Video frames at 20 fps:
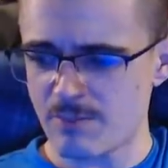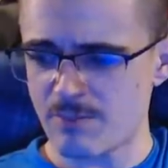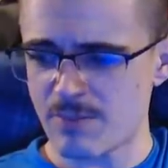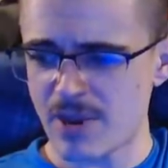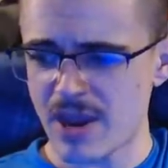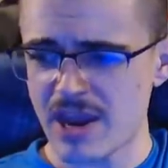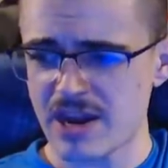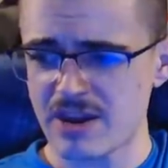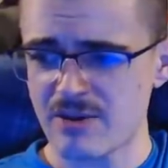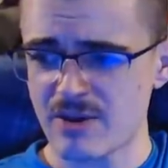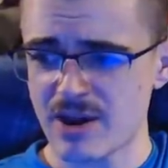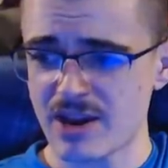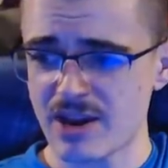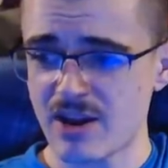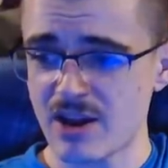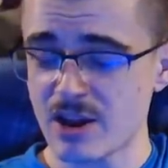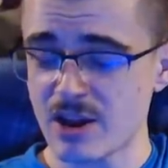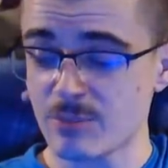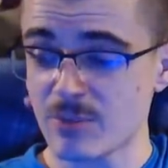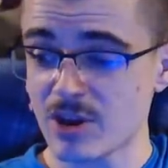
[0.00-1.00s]
But anyway,
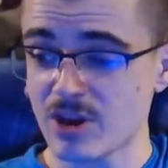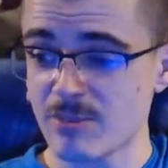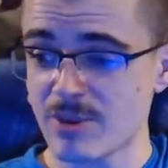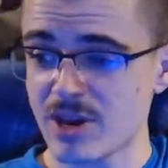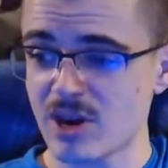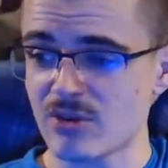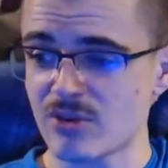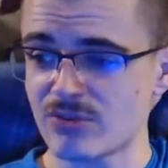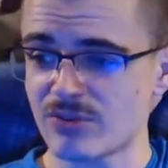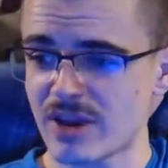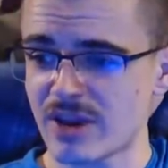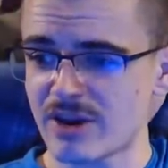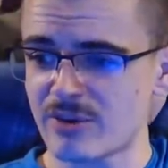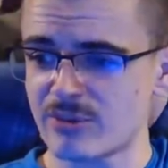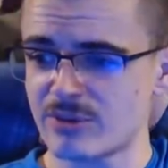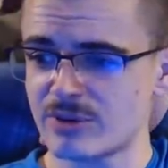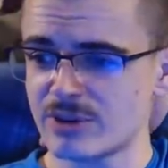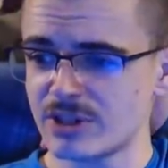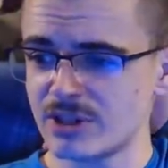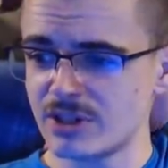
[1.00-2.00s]
I'm going to be off
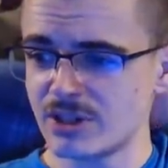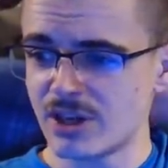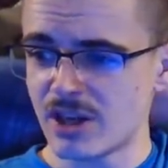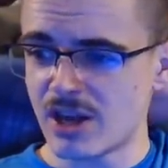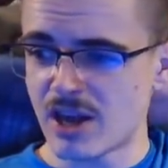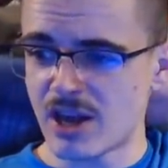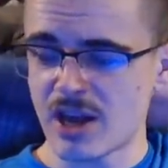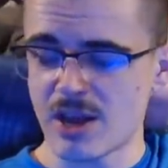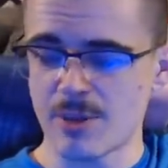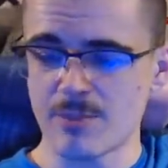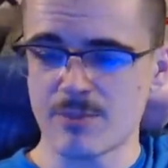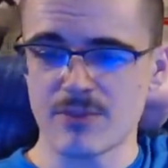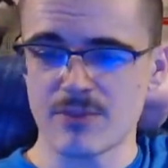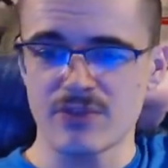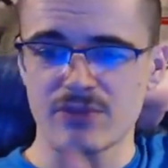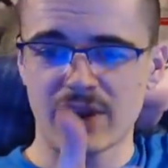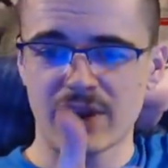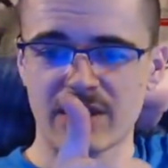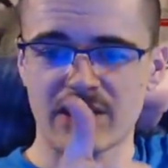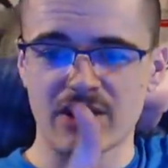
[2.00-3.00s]
now.
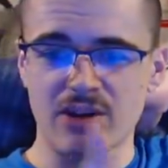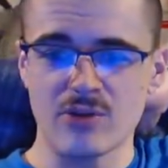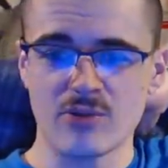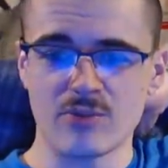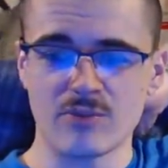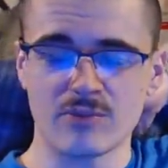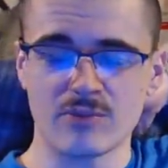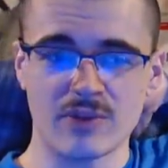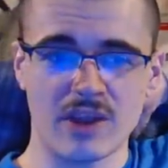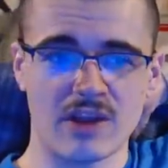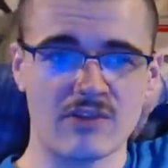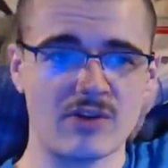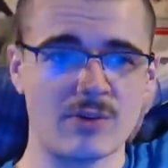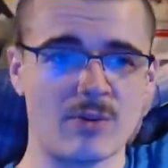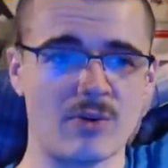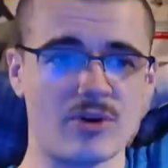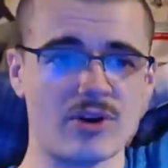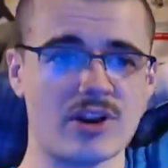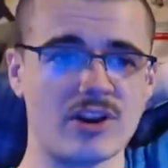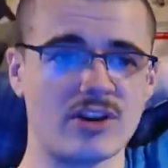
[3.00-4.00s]
Thank you,
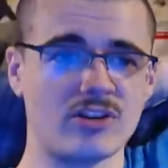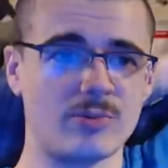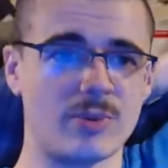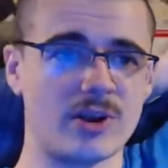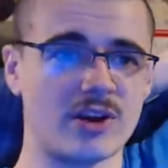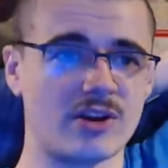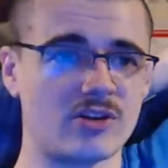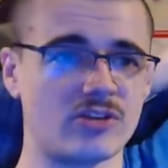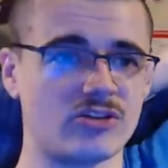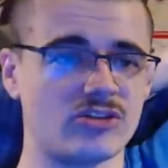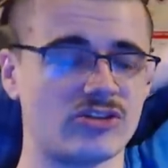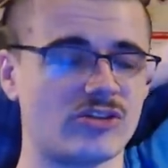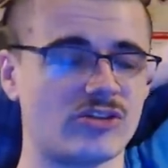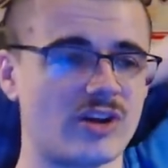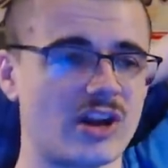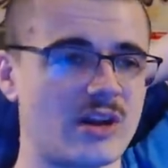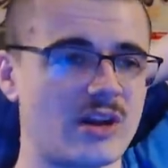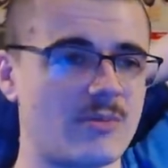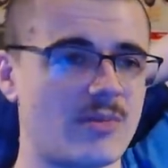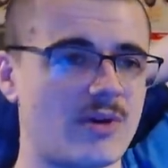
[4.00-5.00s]
everybody. It's been a good
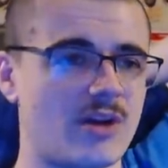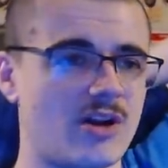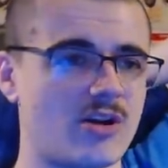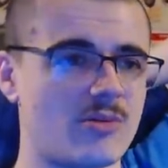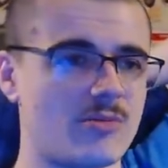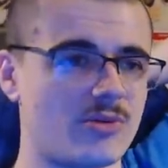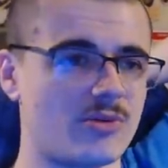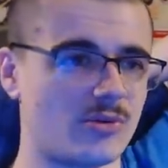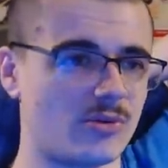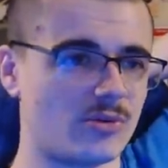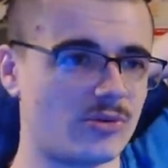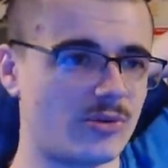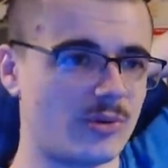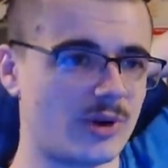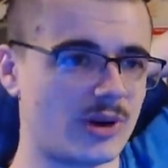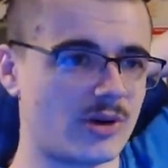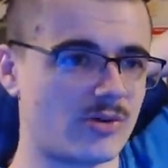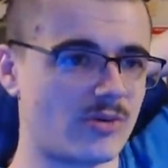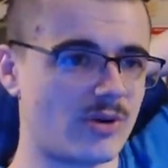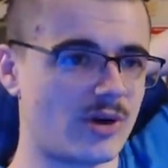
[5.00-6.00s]
stream. Hope you're all
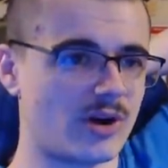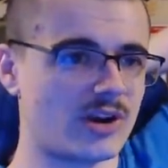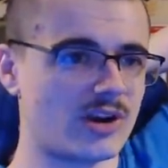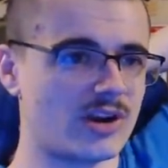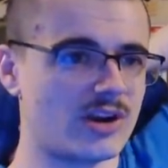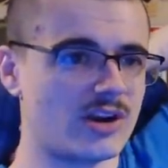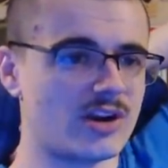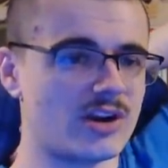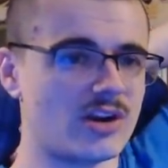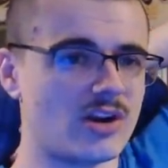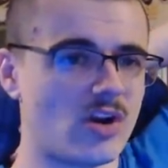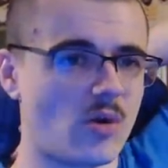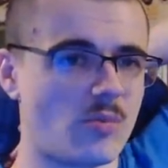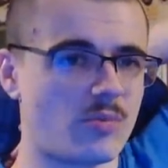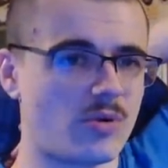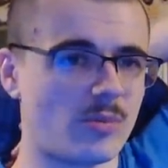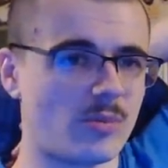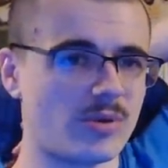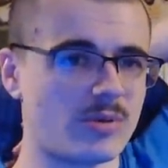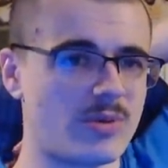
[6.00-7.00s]
doing all right. I'll
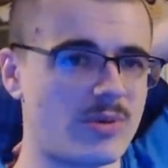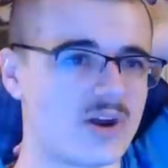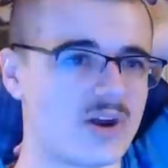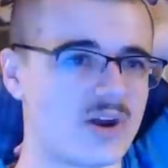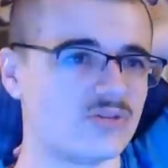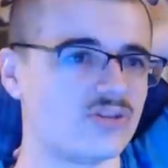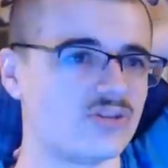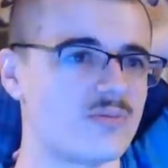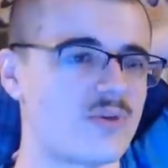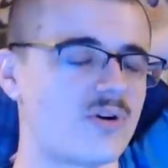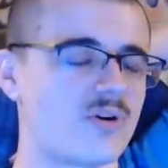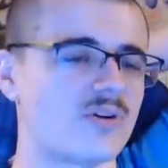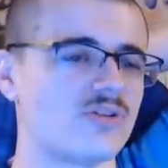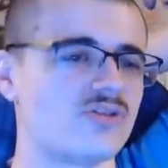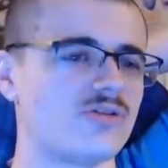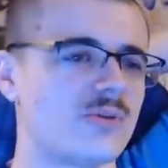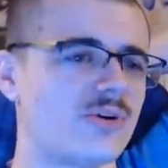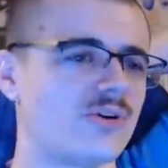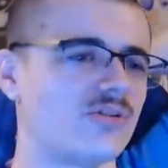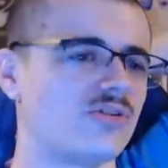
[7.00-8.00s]
probably be on tomorrow.
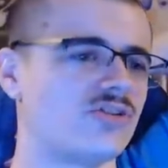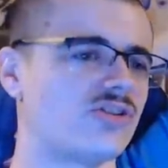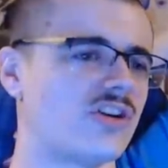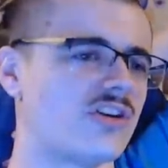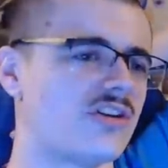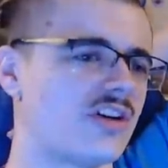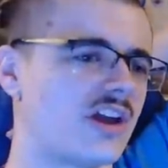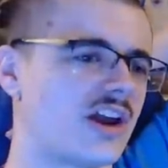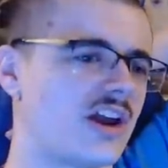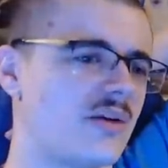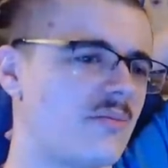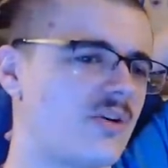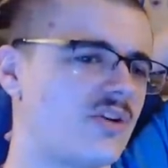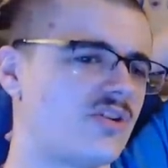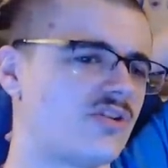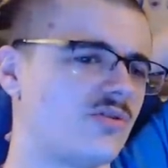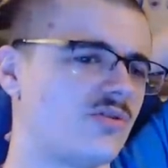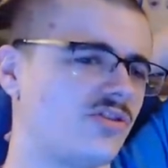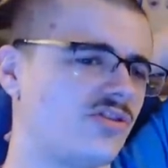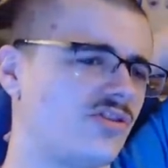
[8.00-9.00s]
Tomorrow's Sunday. I might do a